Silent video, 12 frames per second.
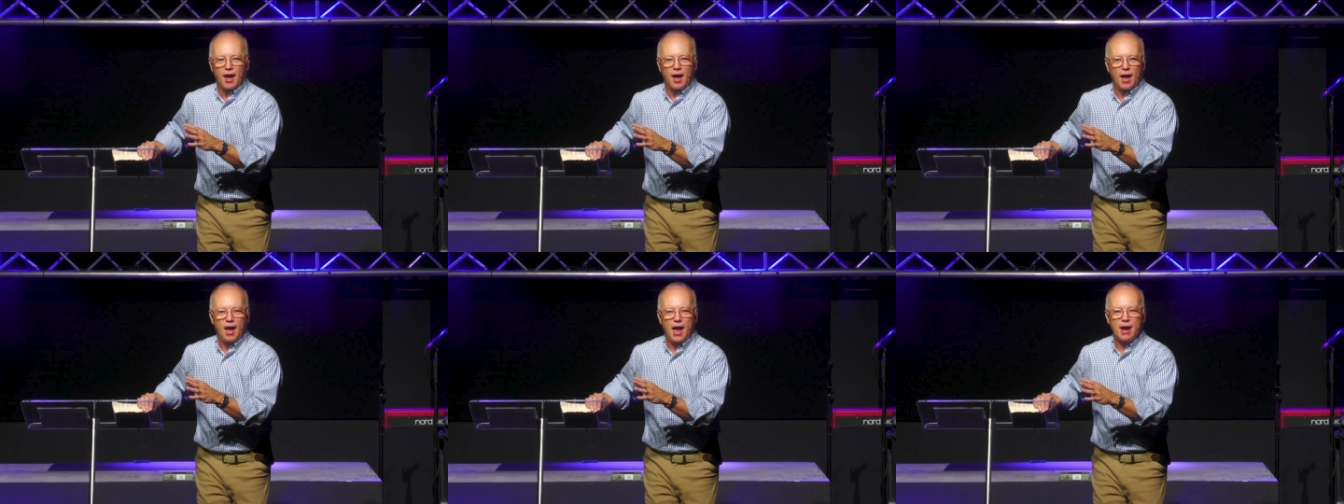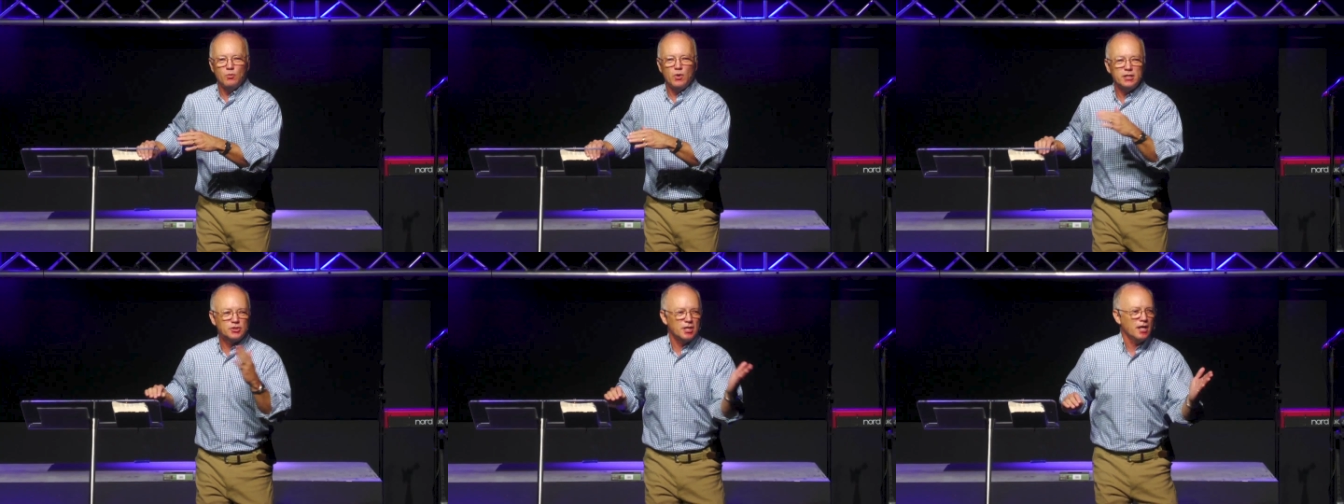And we'd
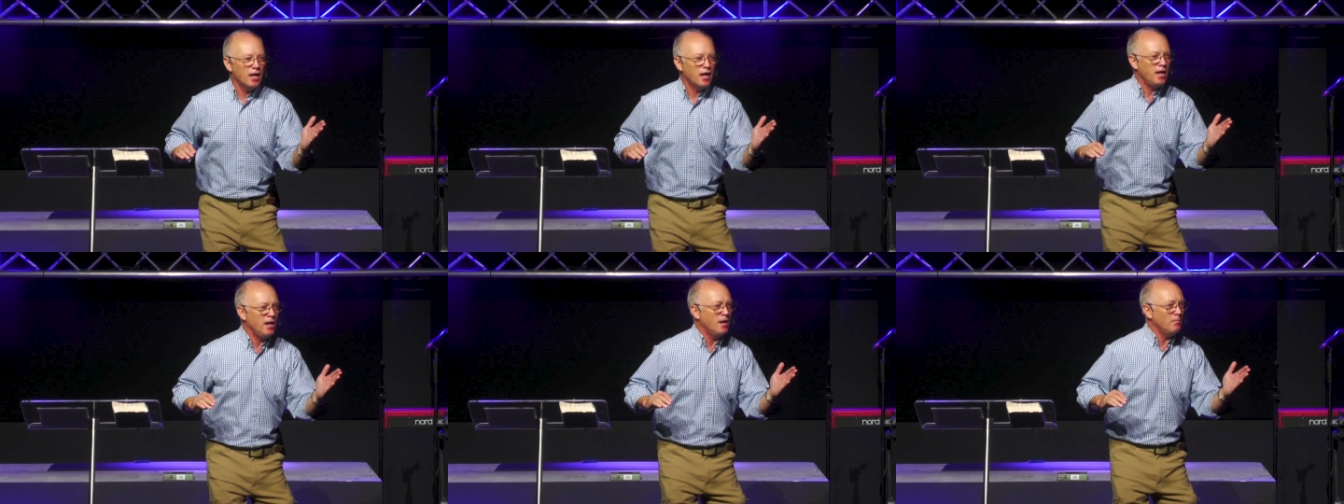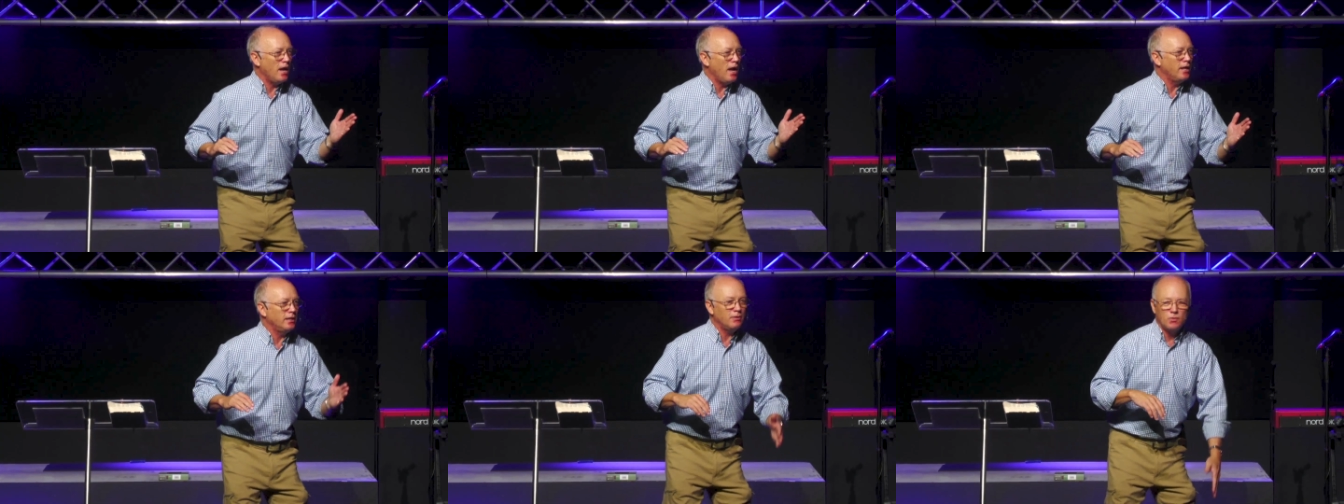sing a hymn, and
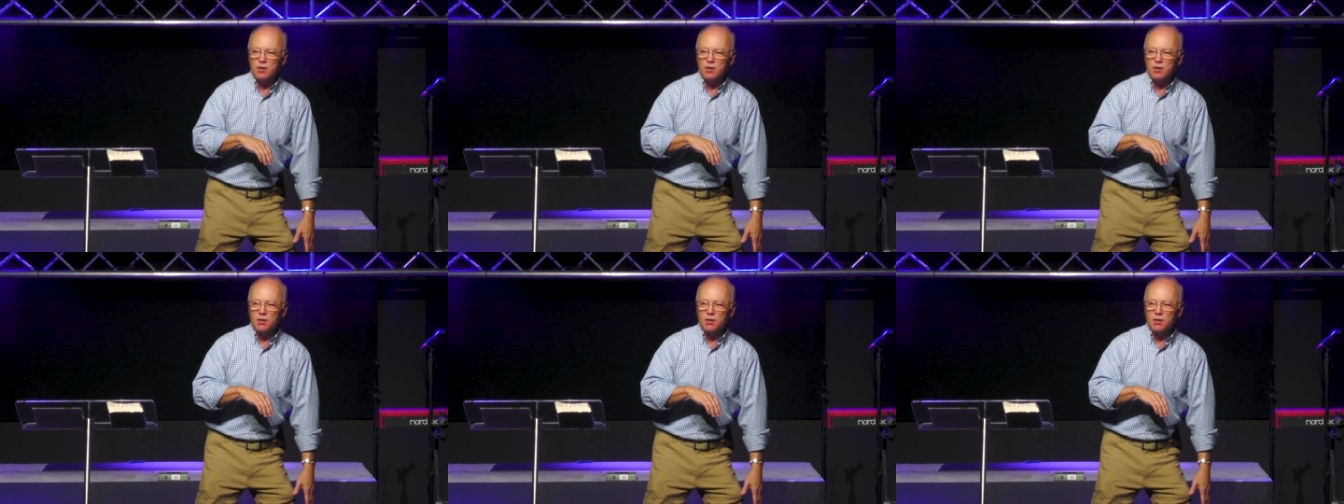then we would